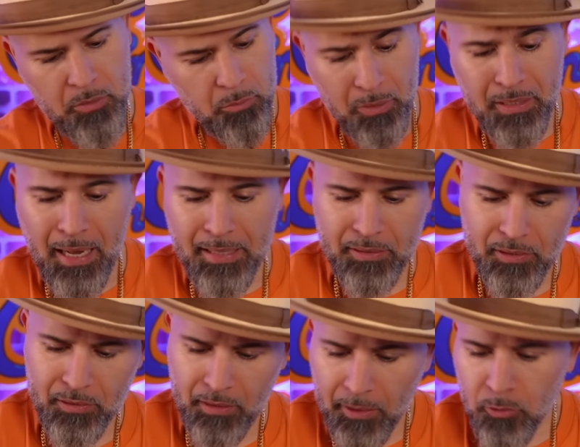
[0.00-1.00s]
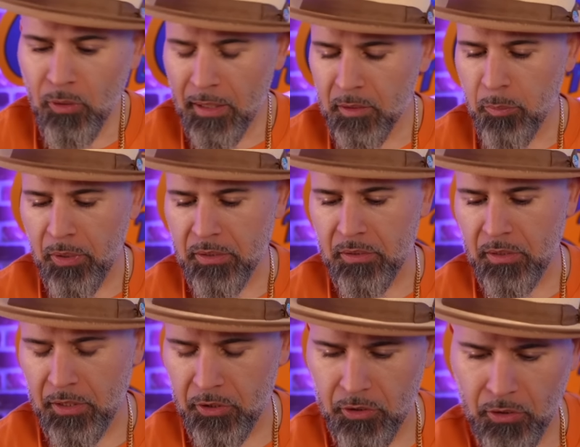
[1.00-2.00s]
But nice. I do like the
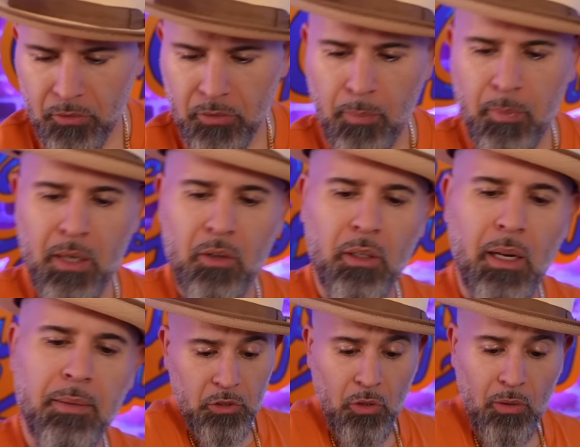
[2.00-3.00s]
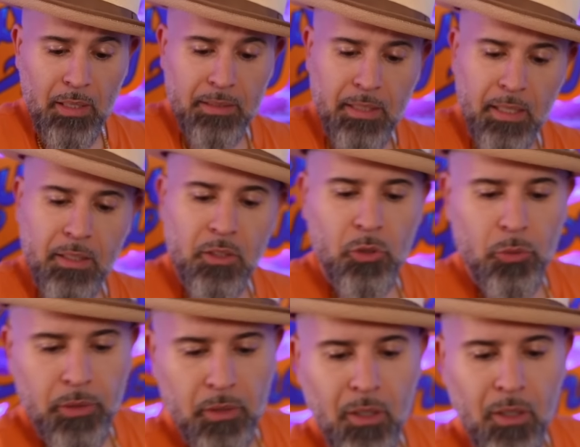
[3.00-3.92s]
presentation though. I'm not gonna lie. So let's get into it.